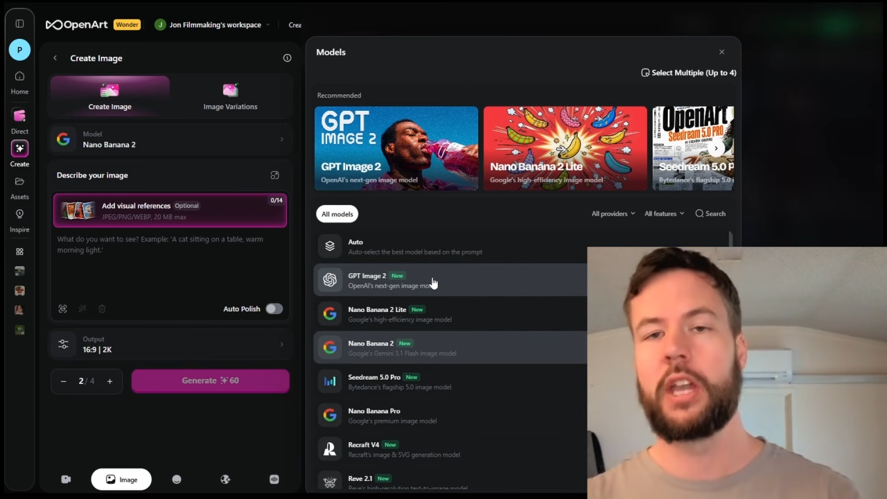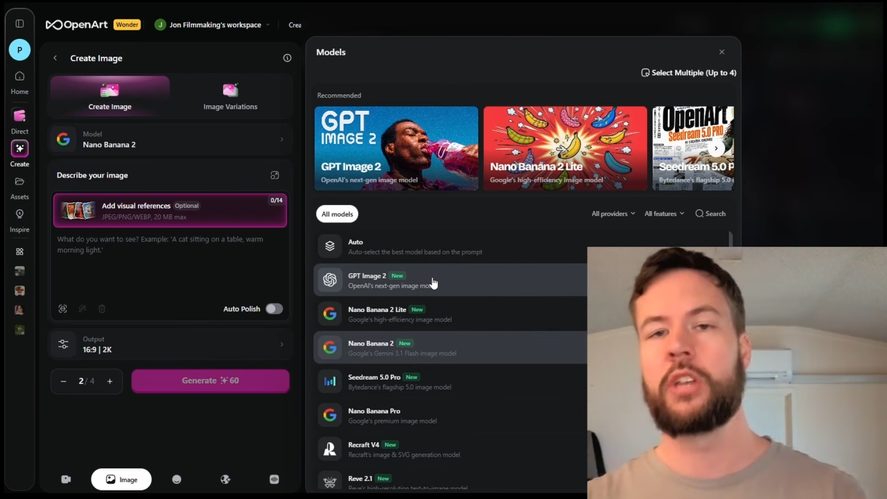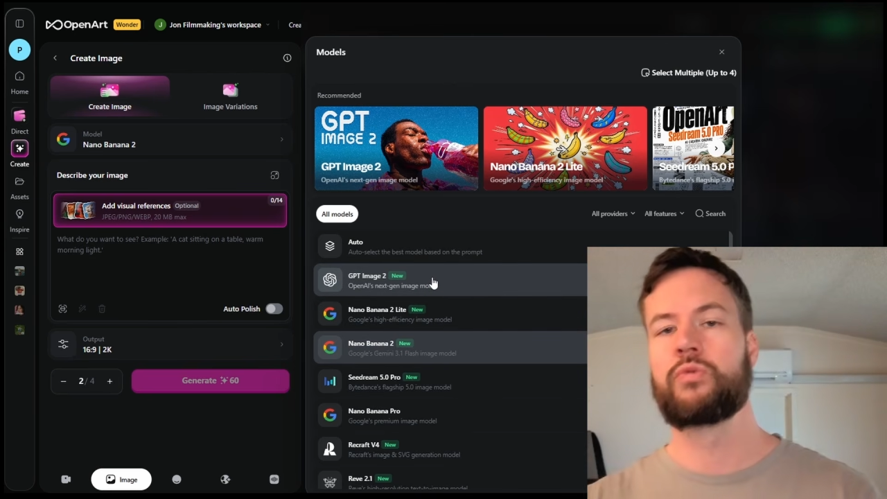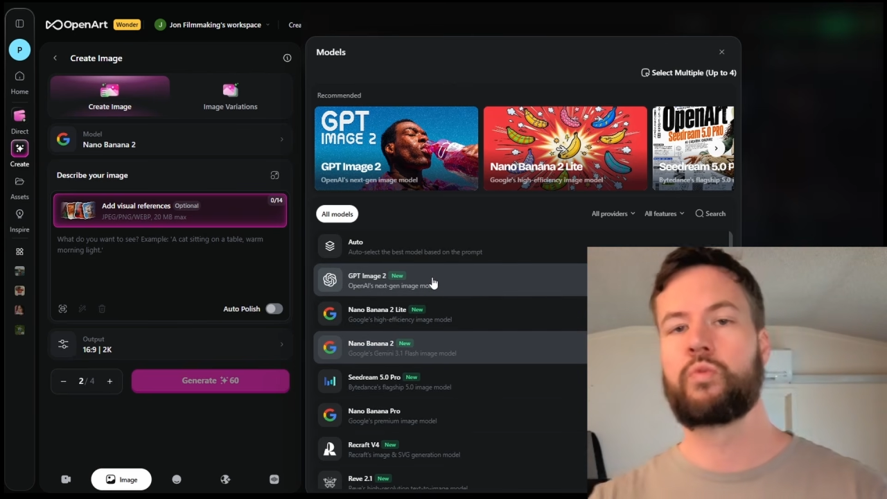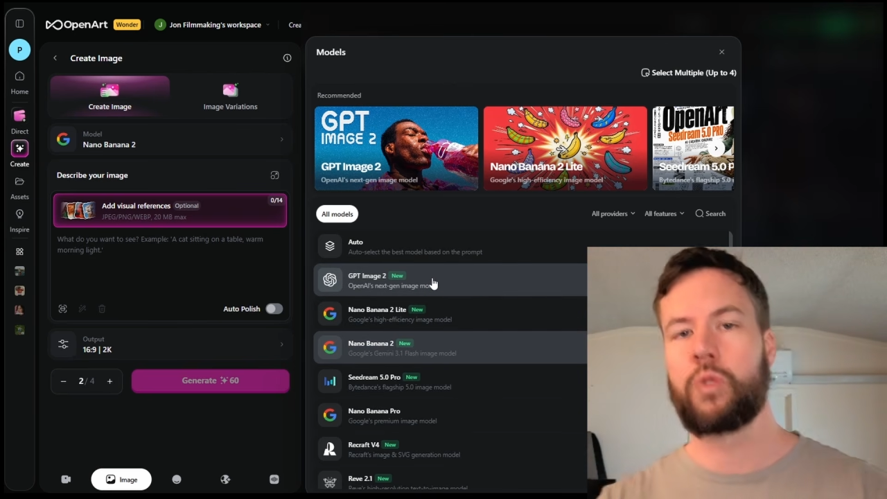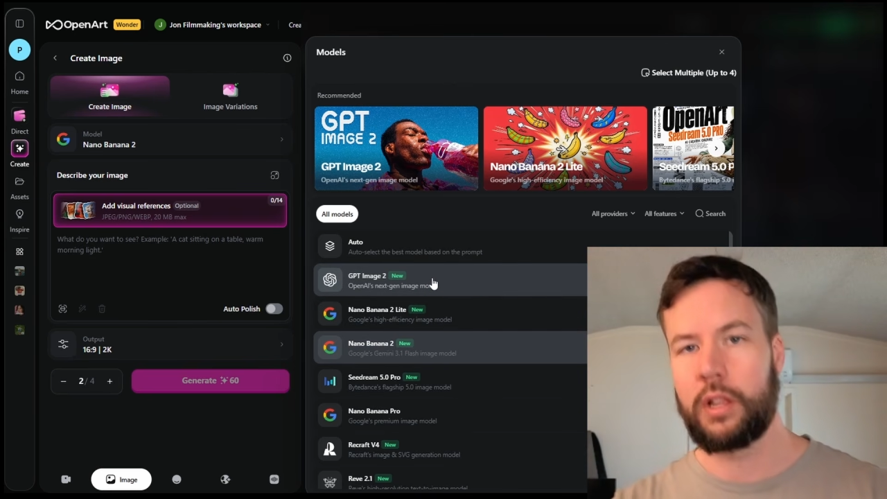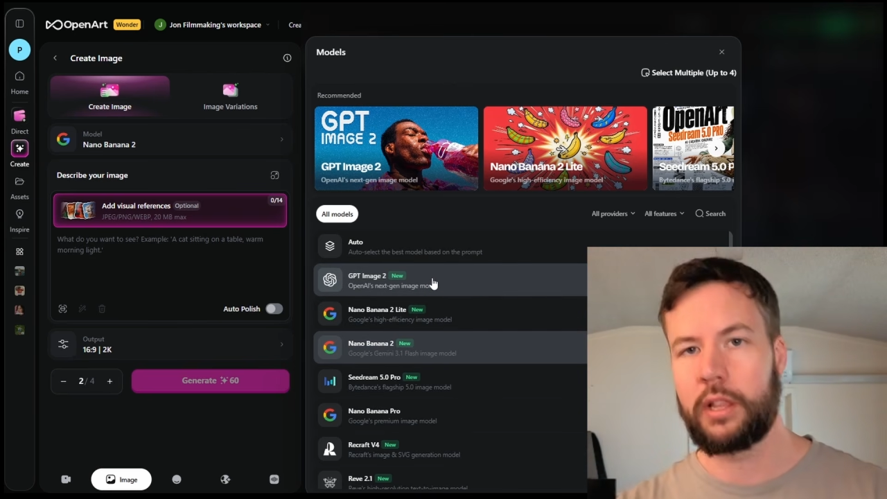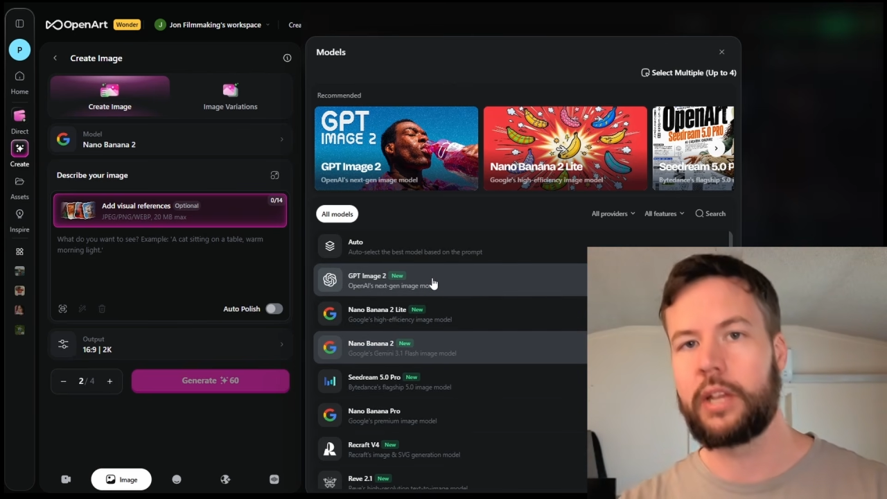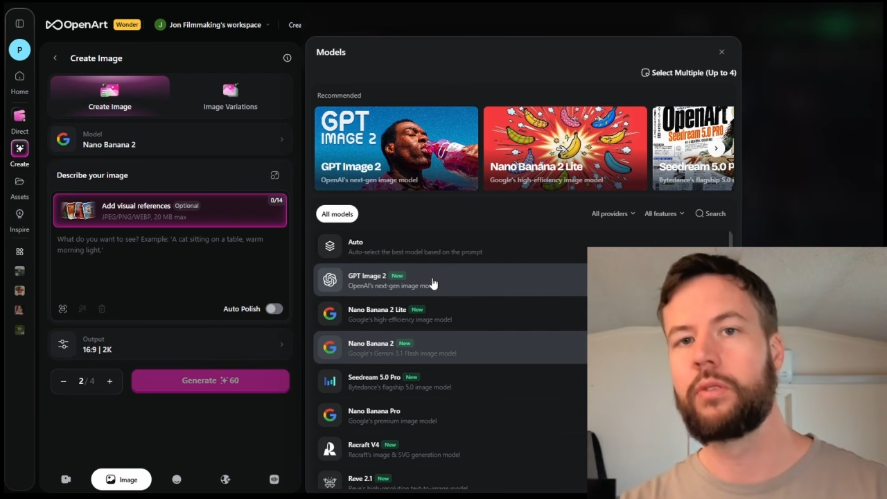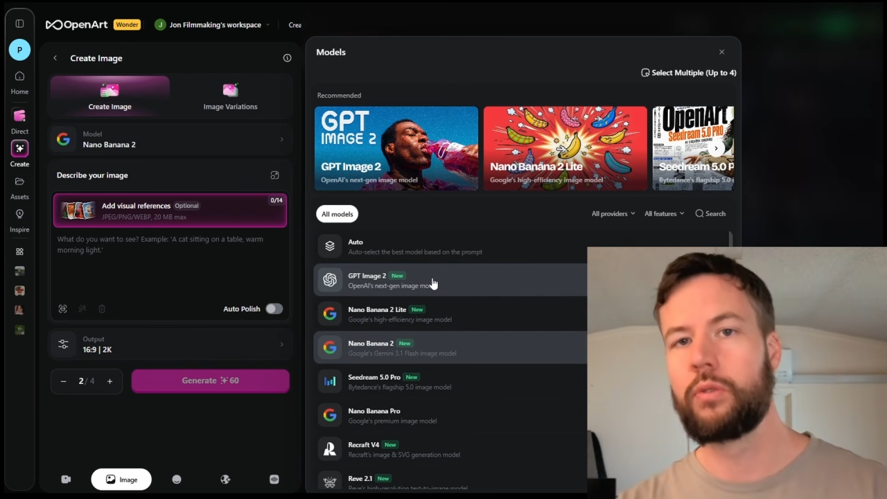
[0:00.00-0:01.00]
is
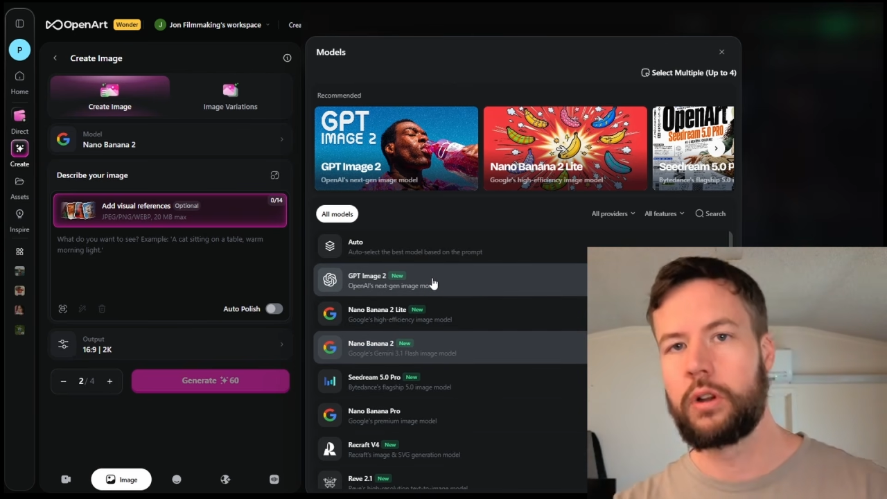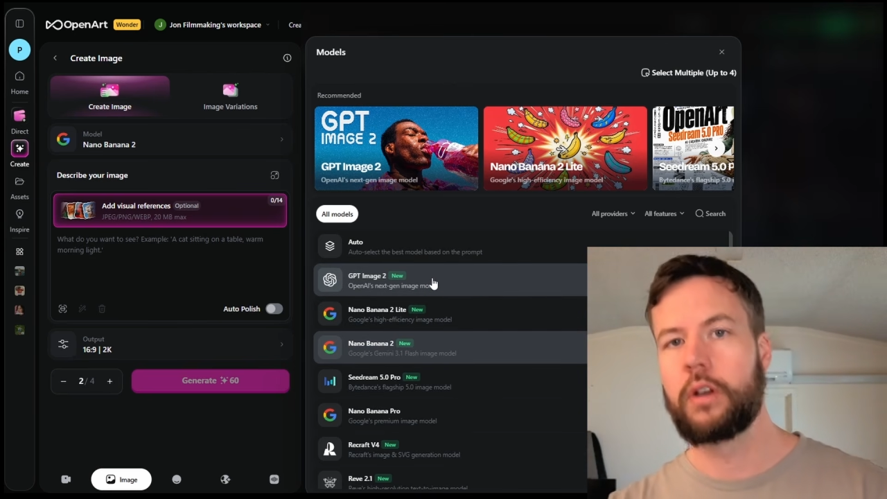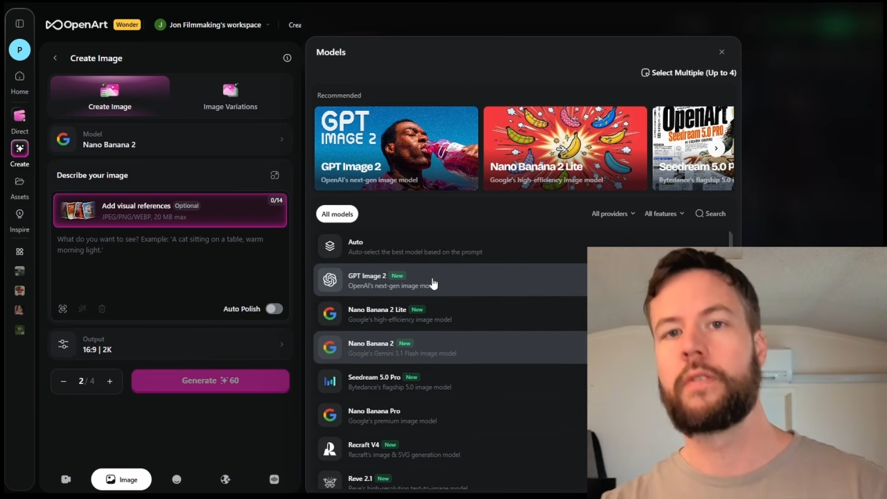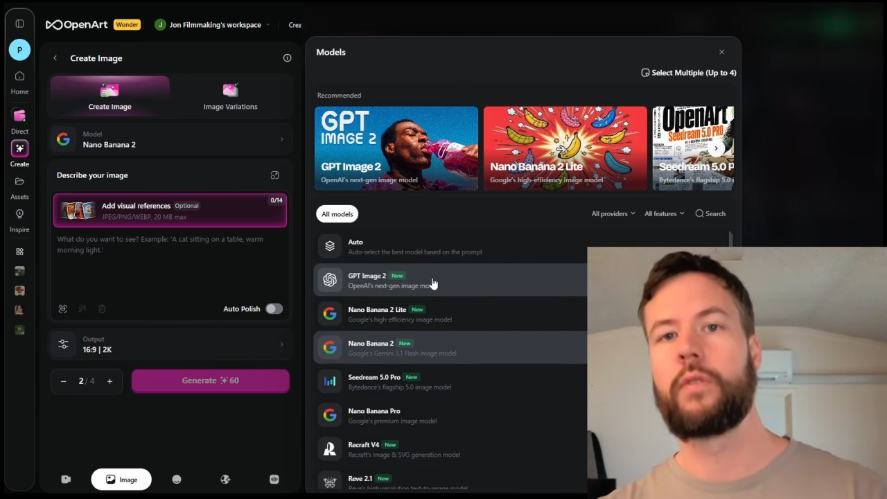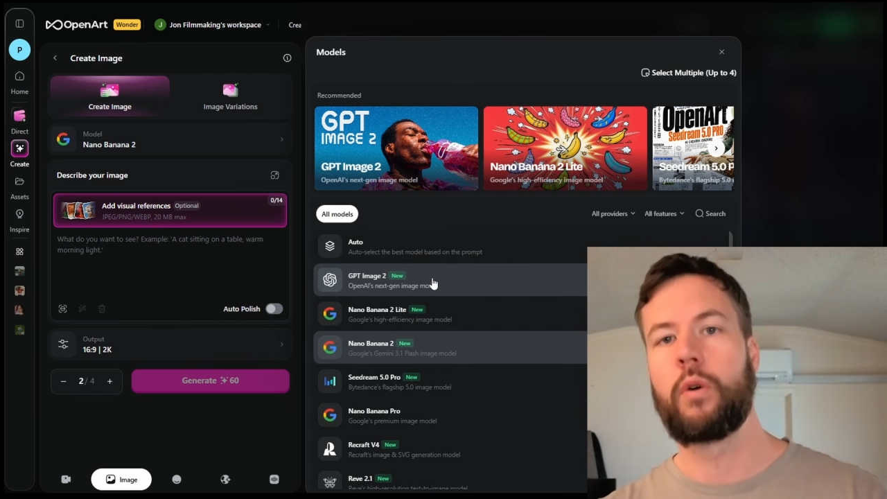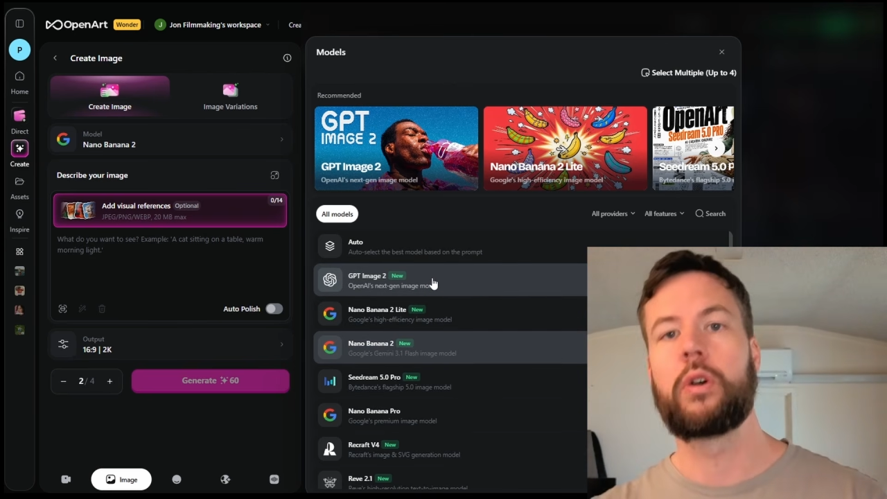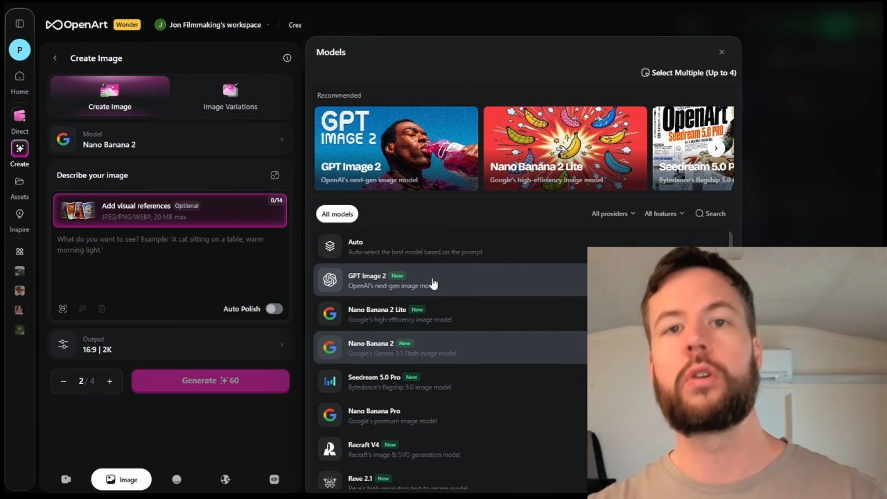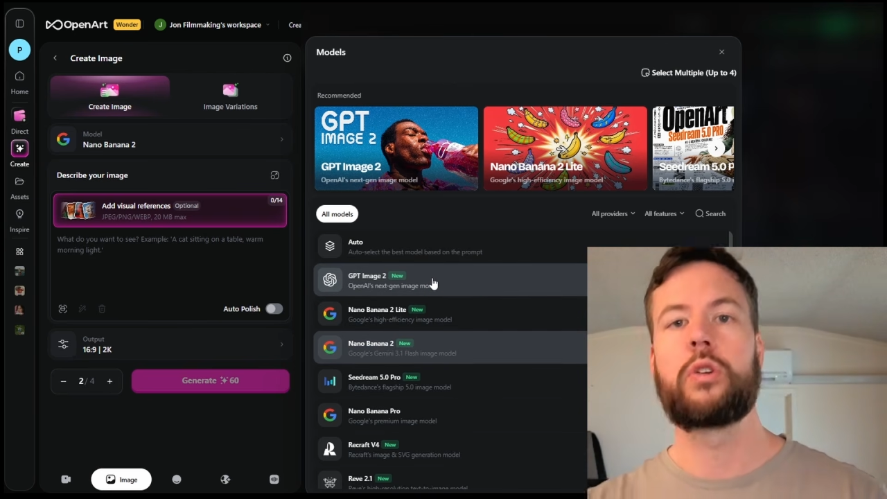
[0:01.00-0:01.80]
really good for